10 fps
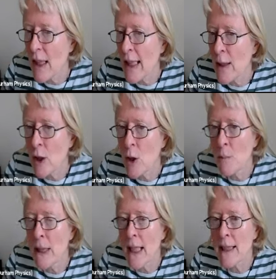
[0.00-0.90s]
it
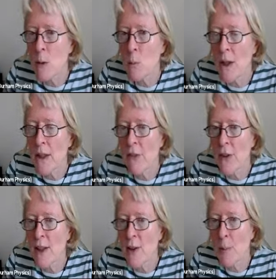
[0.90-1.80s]
could be any one of
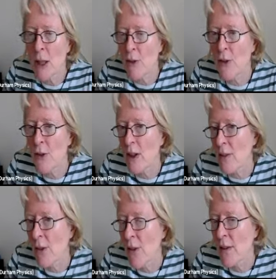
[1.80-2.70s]
these bit
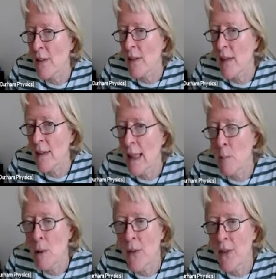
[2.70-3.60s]
strings that, that
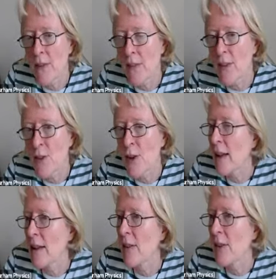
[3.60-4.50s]
label the, the
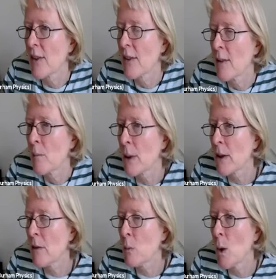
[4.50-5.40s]
sides,
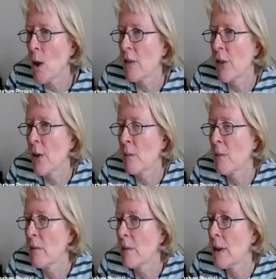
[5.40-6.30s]
but only one of them,
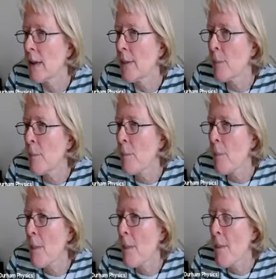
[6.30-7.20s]
yeah?
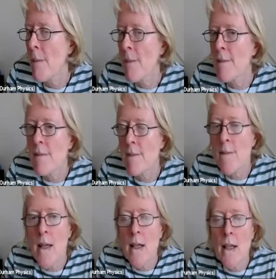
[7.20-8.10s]
Mm -hmm.
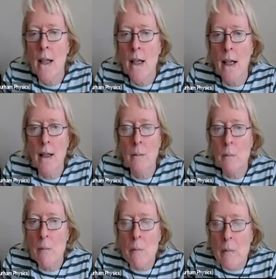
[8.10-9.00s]

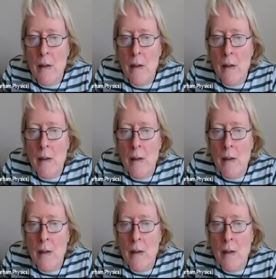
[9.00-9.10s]
um,